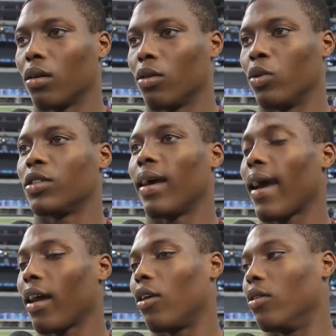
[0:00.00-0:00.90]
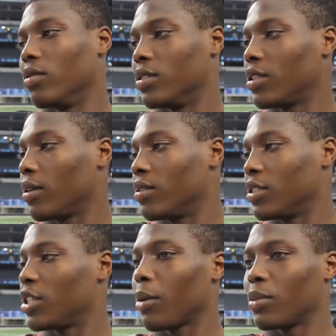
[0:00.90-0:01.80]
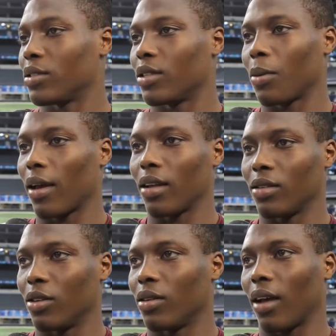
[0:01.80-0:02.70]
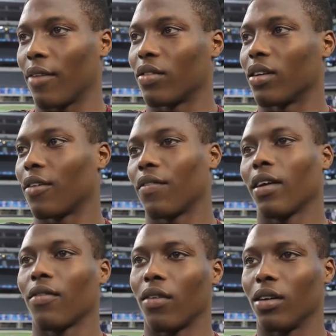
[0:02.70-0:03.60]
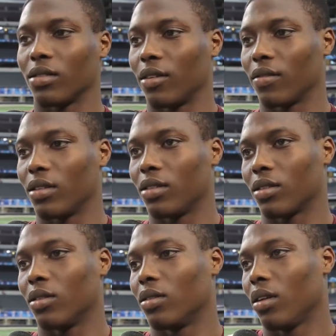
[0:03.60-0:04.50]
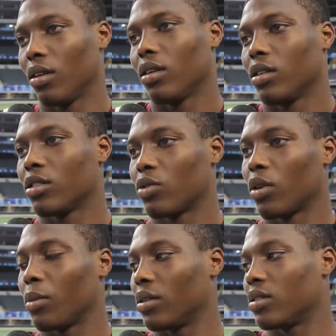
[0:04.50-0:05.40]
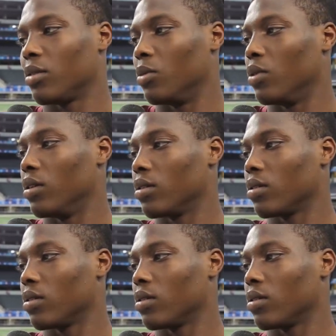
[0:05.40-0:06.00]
with the hat on, the championship hat, you know, after the confetti falls and everything. So just want to be the team to win.